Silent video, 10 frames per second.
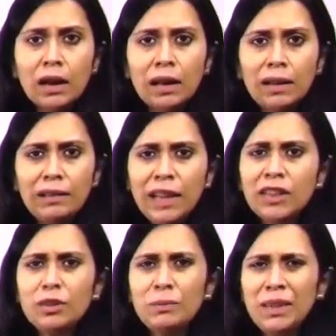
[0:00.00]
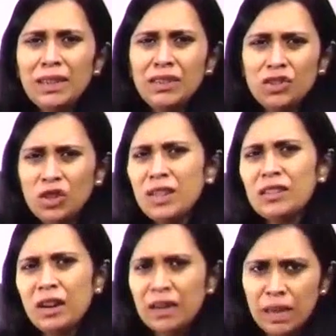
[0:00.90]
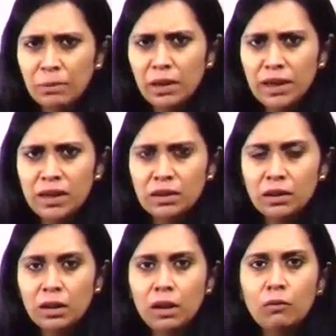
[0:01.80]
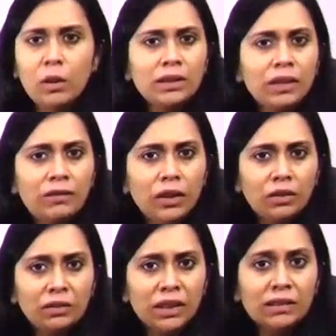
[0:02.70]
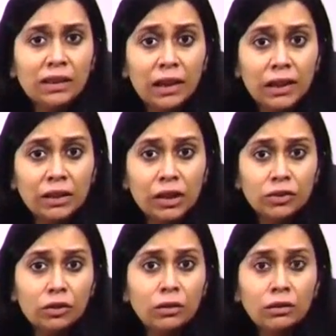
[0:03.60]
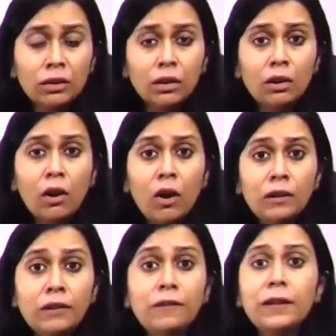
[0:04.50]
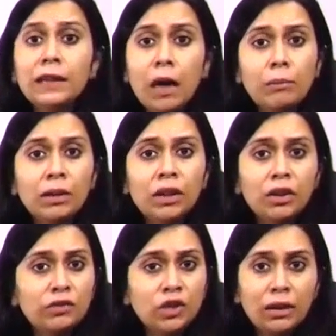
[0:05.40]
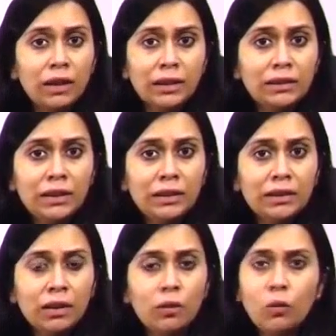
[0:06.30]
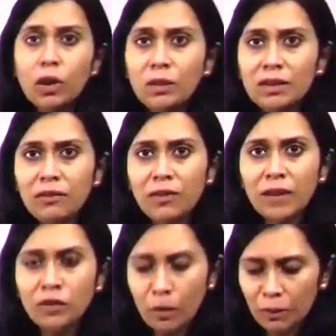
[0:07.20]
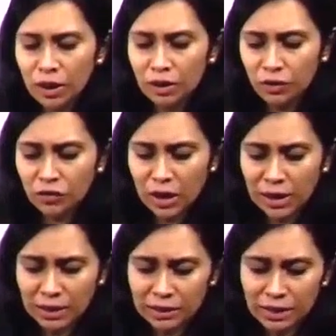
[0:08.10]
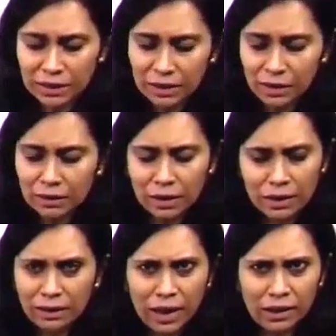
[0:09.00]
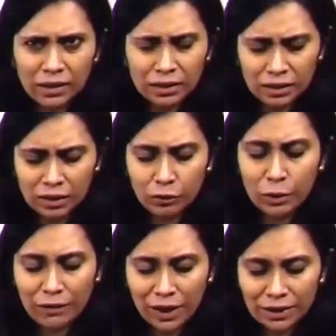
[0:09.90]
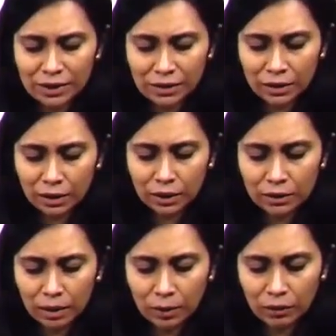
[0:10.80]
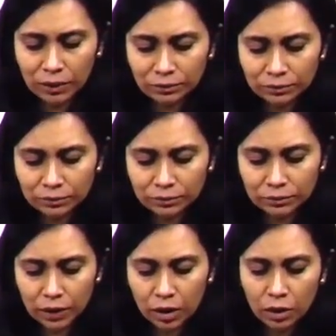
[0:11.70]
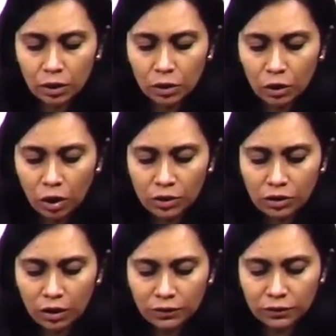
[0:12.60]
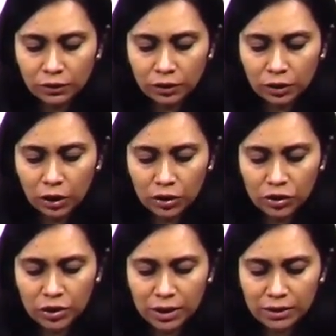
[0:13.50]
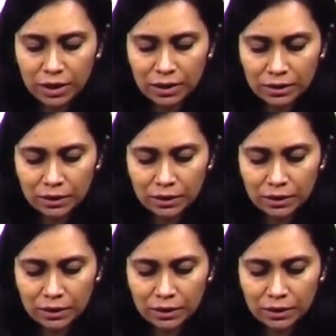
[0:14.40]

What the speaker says: let me just tabulate what is the effect of these inhalation agent on different component of general anesthesia. What was the 5 component of general anesthesia? Let us revise. Number 1, loss of consciousness,